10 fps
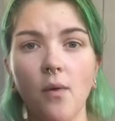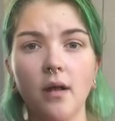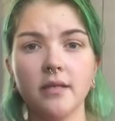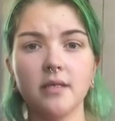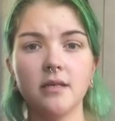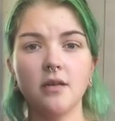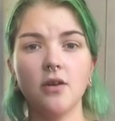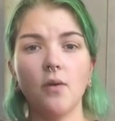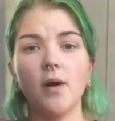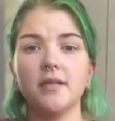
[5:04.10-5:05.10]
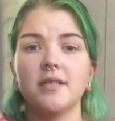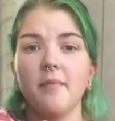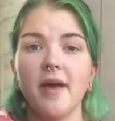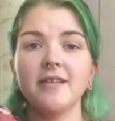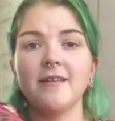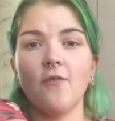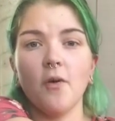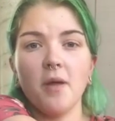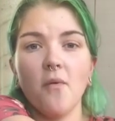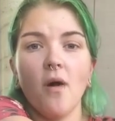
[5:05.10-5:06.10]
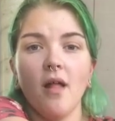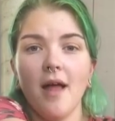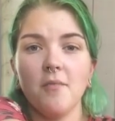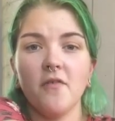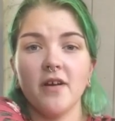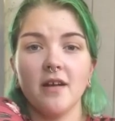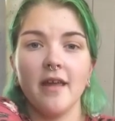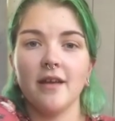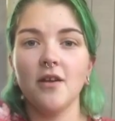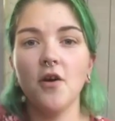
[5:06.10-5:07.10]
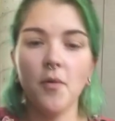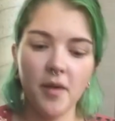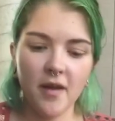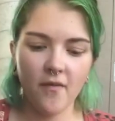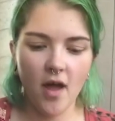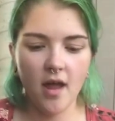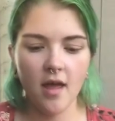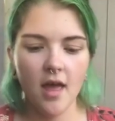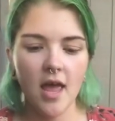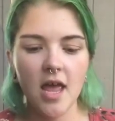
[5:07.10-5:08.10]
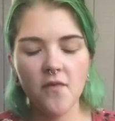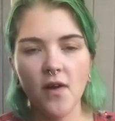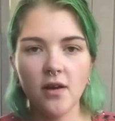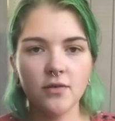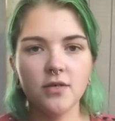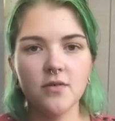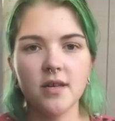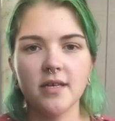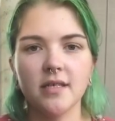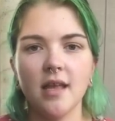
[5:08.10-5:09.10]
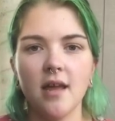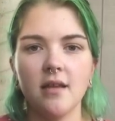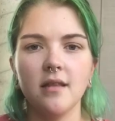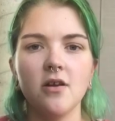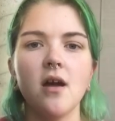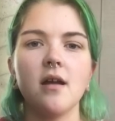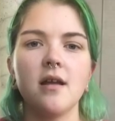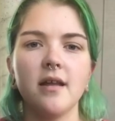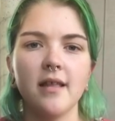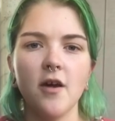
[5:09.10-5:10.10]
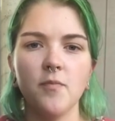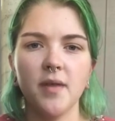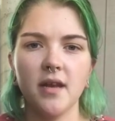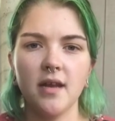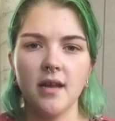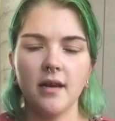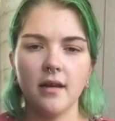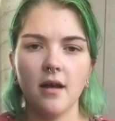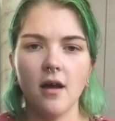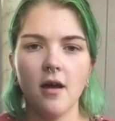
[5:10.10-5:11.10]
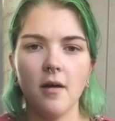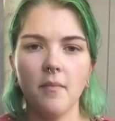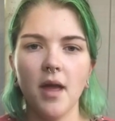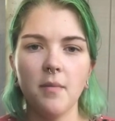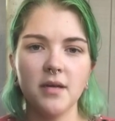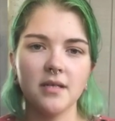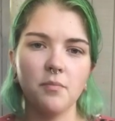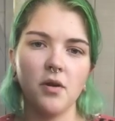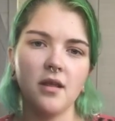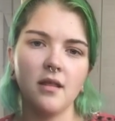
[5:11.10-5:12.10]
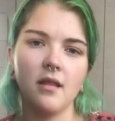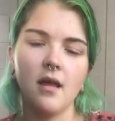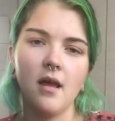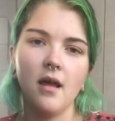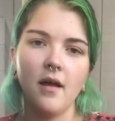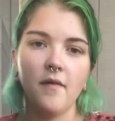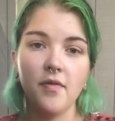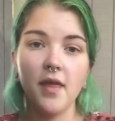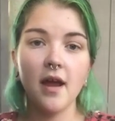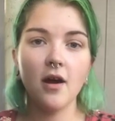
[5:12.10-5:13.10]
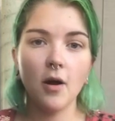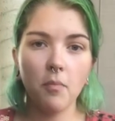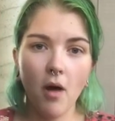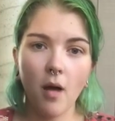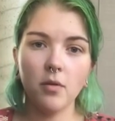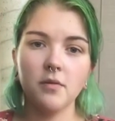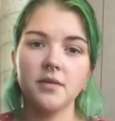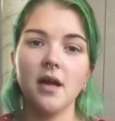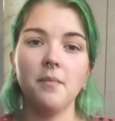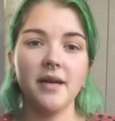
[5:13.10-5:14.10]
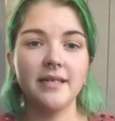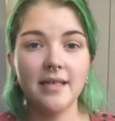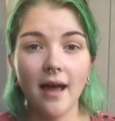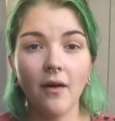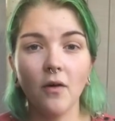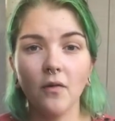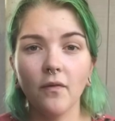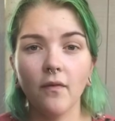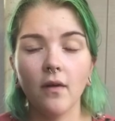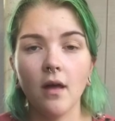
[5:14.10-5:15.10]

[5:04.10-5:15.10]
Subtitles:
wants the best for me, while I'm over here like, no, but if I don't do this, then they're not going to get the help they need, and basically putting their problems on myself